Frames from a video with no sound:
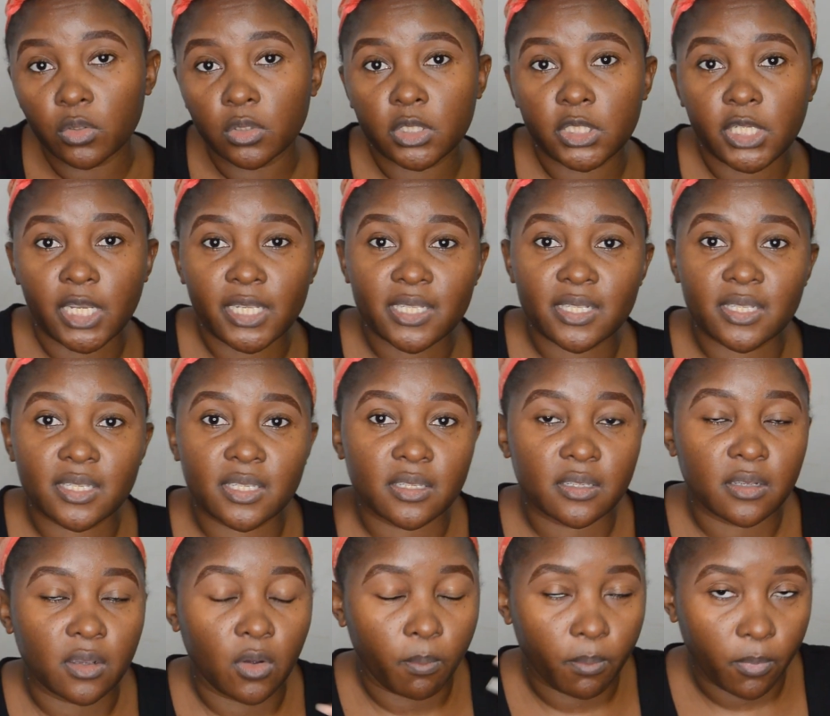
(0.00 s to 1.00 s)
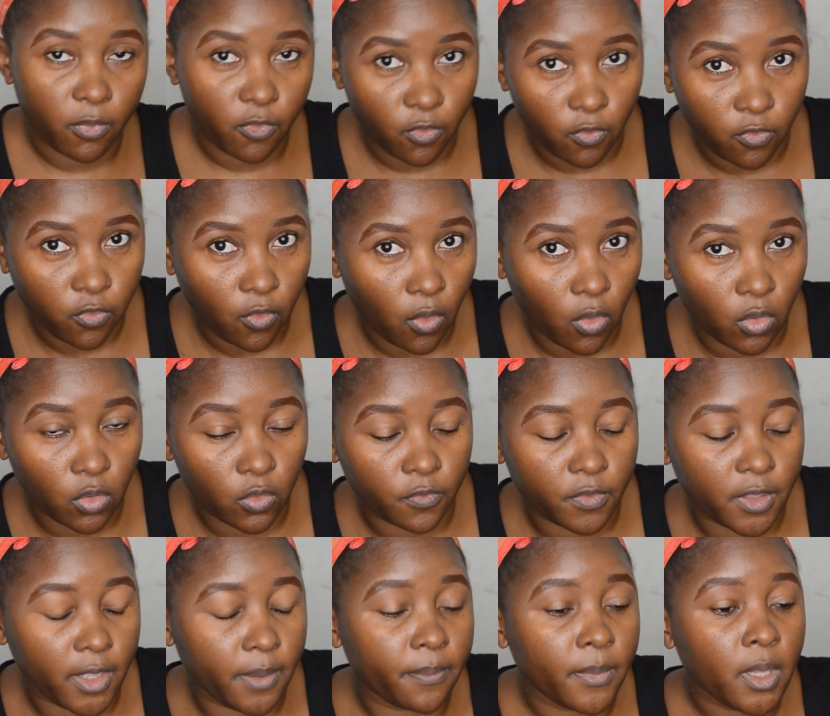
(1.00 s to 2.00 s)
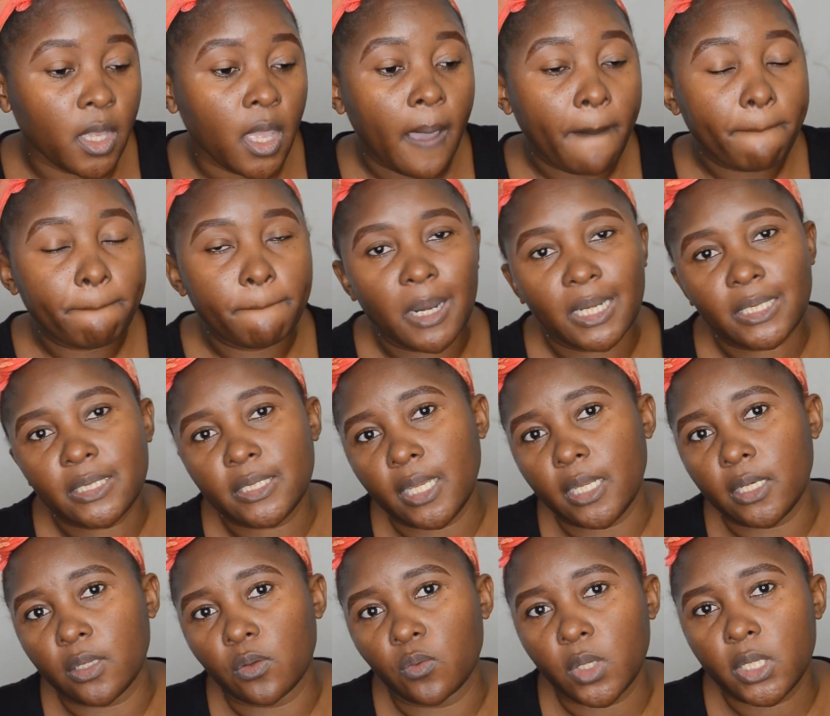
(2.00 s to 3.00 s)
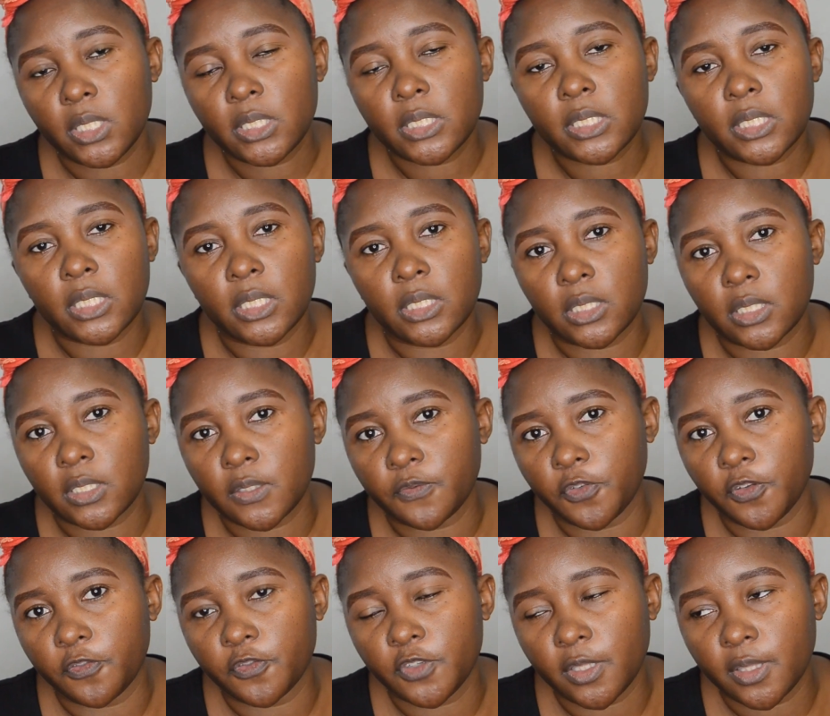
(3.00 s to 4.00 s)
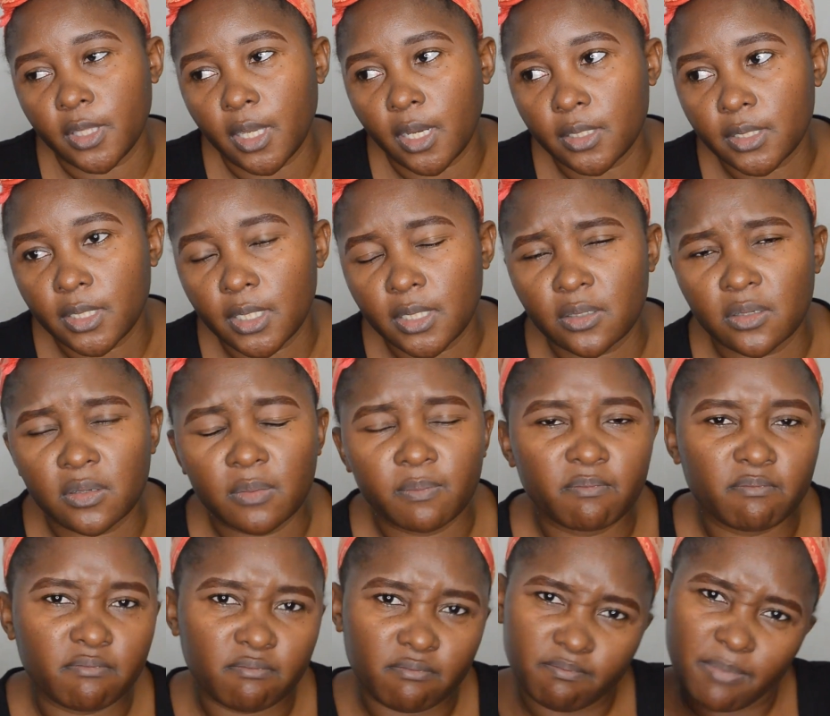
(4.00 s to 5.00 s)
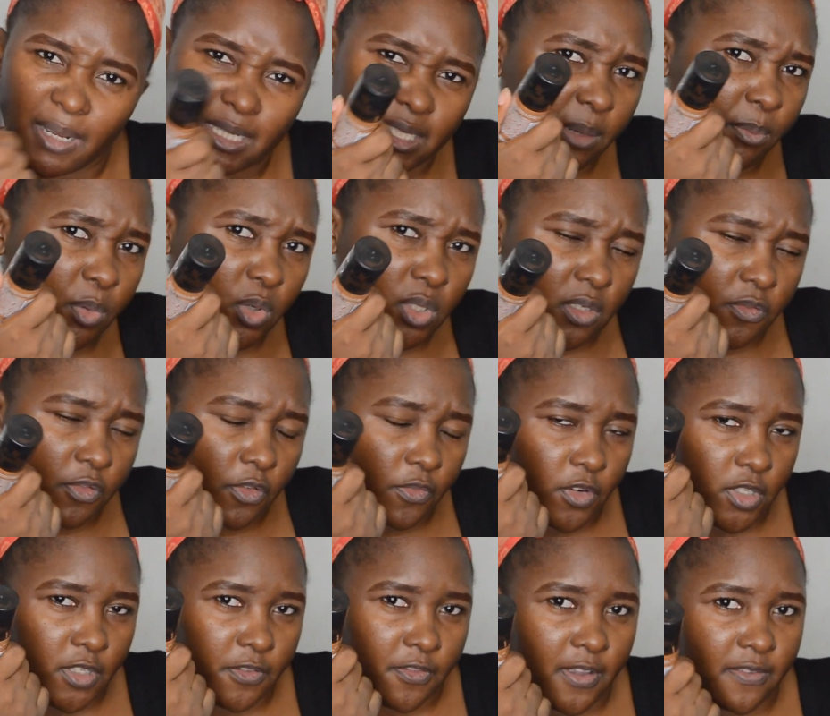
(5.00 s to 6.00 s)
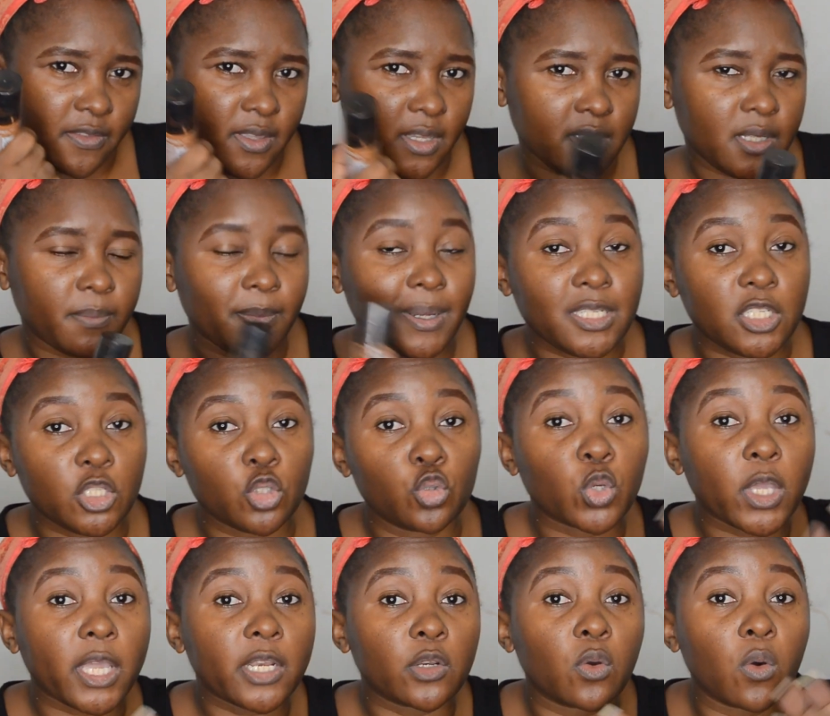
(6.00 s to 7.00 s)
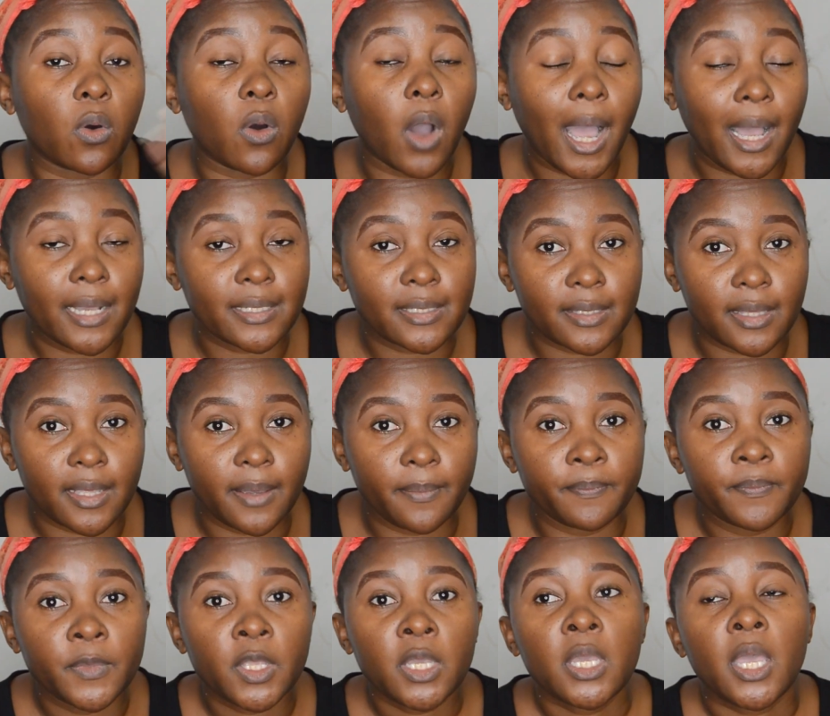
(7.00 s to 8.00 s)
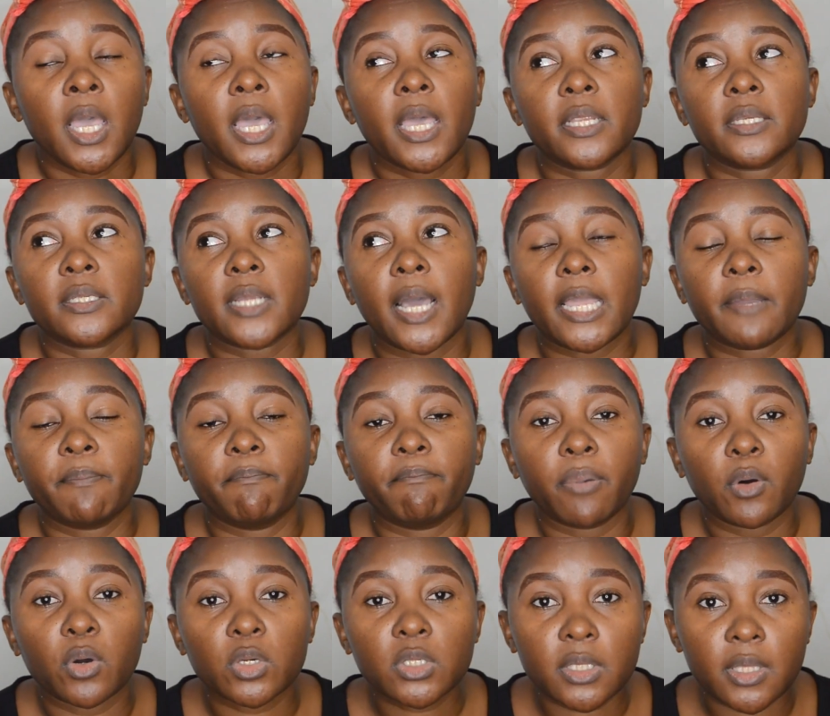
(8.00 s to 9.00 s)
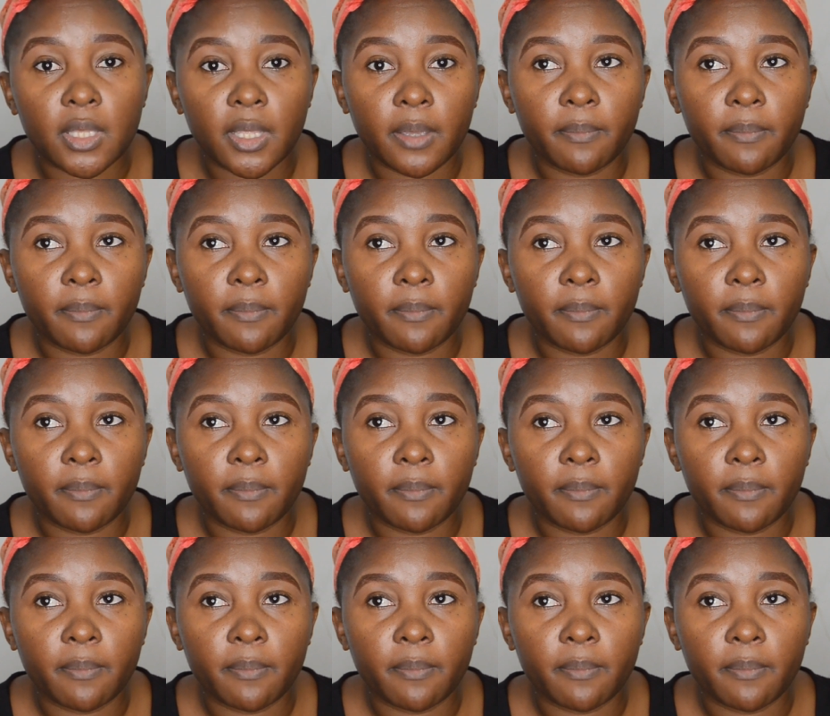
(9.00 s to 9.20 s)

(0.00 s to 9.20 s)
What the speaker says: just for all of them. But anyways, it's 50,000. But I bought it for 45,000. But you can go ask them. And I bought